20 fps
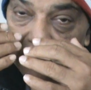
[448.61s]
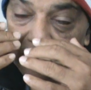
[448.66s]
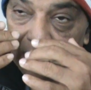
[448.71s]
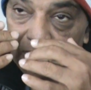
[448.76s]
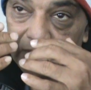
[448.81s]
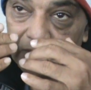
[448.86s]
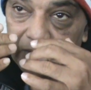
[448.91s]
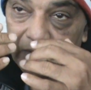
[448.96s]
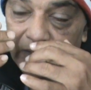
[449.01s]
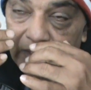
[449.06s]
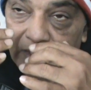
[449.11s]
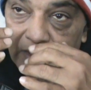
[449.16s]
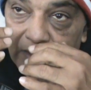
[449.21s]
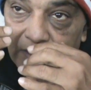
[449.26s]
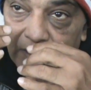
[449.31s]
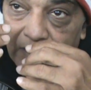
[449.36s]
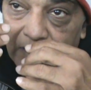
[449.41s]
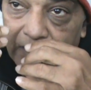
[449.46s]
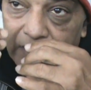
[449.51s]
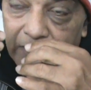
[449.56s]
your
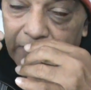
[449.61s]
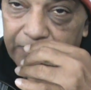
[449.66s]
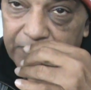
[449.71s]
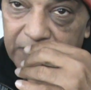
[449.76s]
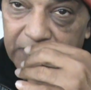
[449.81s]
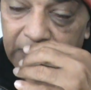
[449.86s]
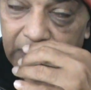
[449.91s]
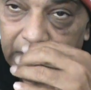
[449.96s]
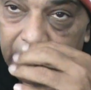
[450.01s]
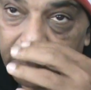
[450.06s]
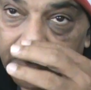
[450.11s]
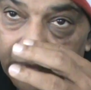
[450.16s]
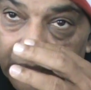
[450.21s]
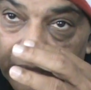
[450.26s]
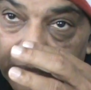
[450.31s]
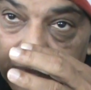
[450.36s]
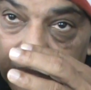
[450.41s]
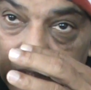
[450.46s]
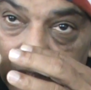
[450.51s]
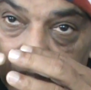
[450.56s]

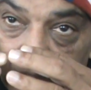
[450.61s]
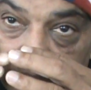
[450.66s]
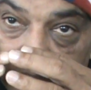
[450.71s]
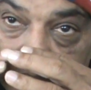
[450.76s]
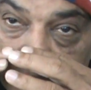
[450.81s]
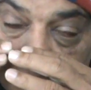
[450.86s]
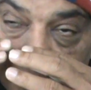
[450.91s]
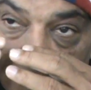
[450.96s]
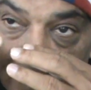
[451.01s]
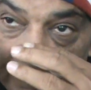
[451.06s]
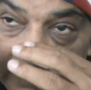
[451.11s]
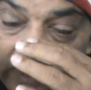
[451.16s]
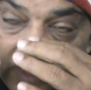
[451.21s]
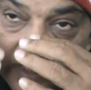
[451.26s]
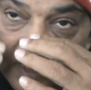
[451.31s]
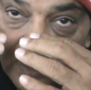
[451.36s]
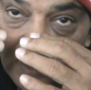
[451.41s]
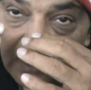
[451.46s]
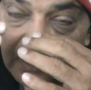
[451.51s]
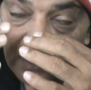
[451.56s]
representative to
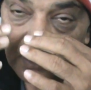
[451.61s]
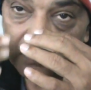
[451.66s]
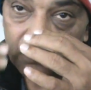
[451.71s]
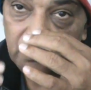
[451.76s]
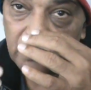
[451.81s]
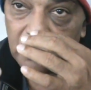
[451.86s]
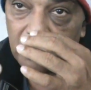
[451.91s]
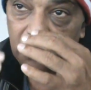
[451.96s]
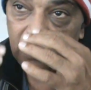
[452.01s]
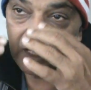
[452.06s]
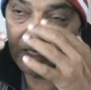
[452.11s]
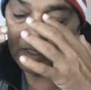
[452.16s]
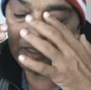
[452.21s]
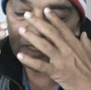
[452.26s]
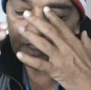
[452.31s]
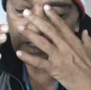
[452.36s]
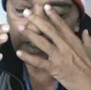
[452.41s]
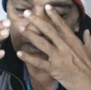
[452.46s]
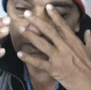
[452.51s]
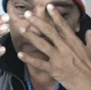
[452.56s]
understand the Quran
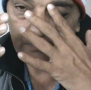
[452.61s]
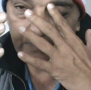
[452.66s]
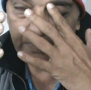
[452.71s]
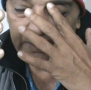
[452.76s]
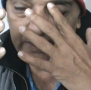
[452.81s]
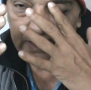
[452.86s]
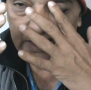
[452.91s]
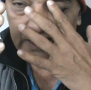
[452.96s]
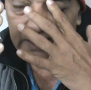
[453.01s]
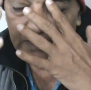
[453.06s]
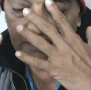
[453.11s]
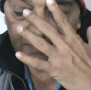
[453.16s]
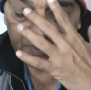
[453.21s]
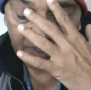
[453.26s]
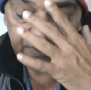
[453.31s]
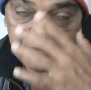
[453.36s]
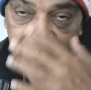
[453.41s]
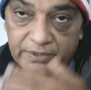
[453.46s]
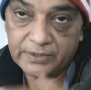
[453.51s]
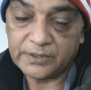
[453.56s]
and get the
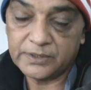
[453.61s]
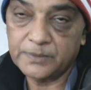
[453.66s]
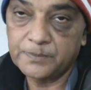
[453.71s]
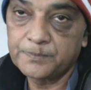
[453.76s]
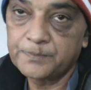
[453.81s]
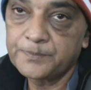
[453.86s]
benefits.